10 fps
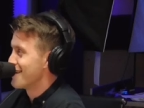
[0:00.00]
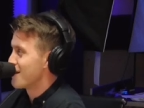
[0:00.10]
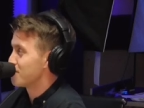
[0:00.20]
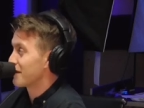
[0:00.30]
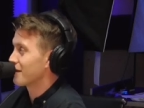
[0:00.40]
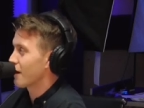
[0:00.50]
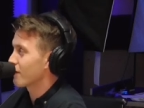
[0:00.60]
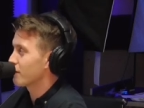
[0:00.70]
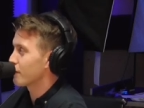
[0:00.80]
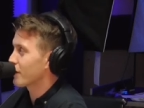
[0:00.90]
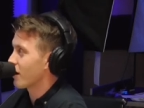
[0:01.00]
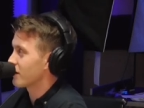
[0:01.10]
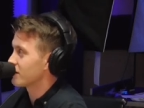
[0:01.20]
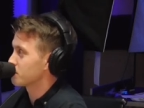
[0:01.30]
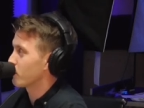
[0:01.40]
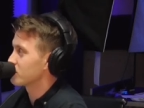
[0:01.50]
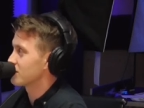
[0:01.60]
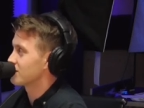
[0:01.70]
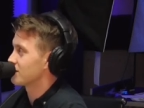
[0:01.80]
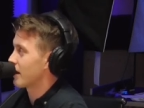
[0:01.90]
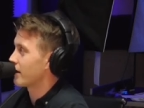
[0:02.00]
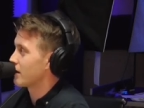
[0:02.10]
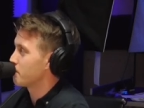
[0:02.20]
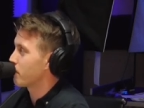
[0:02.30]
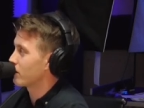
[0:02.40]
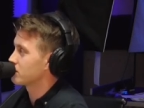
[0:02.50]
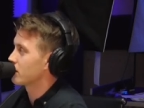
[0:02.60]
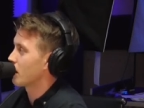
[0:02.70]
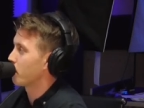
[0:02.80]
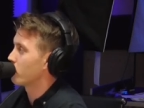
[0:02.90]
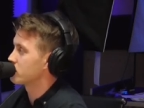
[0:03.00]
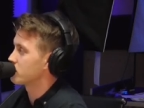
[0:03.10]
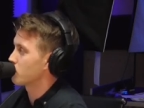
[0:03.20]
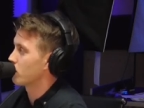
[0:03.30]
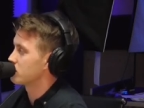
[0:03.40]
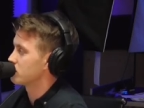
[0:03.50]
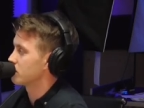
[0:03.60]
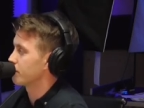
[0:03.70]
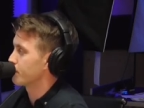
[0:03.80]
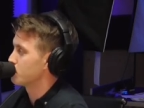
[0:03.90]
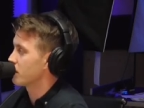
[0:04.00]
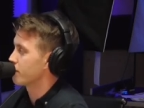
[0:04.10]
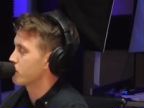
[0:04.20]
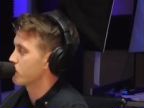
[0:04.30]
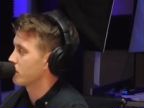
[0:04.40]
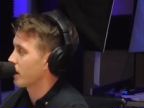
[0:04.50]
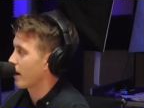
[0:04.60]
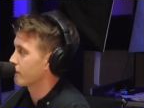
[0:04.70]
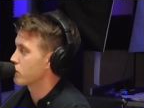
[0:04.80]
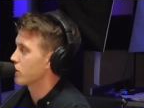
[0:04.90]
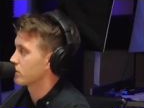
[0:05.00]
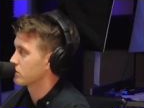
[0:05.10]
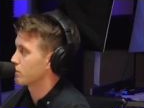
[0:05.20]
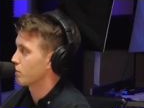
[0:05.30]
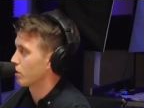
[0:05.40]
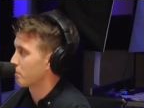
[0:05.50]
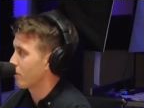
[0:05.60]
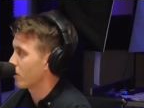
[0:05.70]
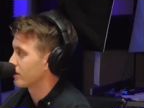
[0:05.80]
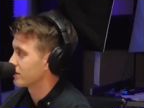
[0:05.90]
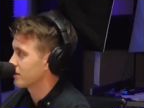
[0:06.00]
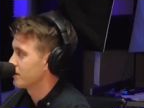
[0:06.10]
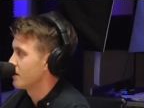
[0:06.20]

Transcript: It being currently regarded as poisonous and imparting a poisonous quality to the fruit if it should have the chance to crawl upon it.